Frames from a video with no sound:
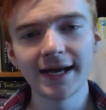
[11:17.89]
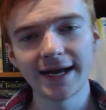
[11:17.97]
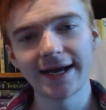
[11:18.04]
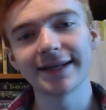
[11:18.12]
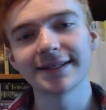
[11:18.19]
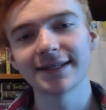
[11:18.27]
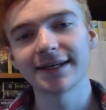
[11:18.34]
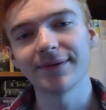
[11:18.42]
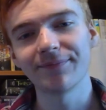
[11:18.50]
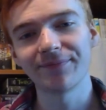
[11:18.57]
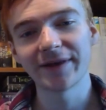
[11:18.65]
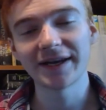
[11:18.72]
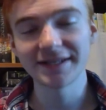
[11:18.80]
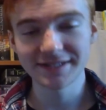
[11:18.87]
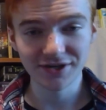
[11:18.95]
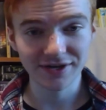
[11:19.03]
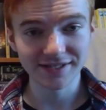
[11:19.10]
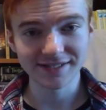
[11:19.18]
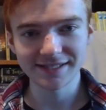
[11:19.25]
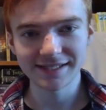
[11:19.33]
And as you
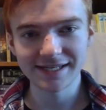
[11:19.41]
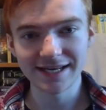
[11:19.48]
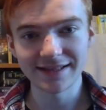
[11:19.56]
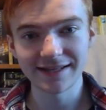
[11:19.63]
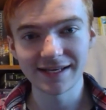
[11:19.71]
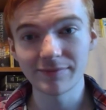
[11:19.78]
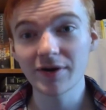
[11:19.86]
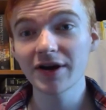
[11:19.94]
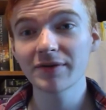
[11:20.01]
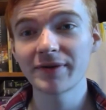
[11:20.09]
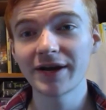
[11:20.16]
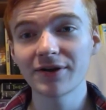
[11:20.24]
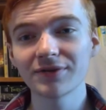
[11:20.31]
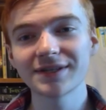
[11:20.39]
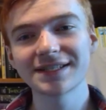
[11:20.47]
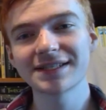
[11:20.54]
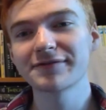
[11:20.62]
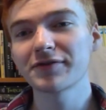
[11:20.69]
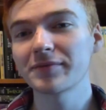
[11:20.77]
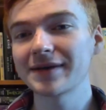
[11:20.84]
can see in the bottom panel, this
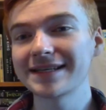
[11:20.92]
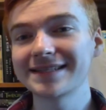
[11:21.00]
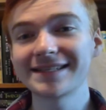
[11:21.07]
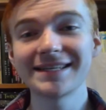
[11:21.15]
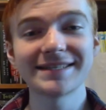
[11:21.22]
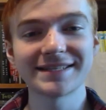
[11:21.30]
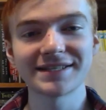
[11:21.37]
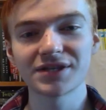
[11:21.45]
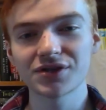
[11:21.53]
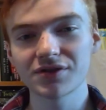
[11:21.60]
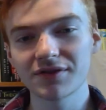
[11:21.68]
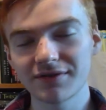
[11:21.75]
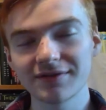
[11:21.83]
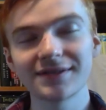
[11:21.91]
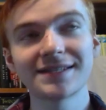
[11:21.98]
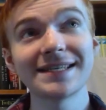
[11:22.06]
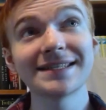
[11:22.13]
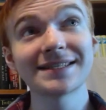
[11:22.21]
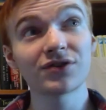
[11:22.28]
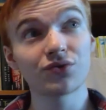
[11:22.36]
is from a season
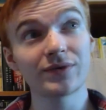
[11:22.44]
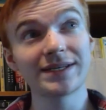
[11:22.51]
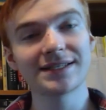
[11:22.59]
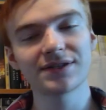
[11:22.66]
3.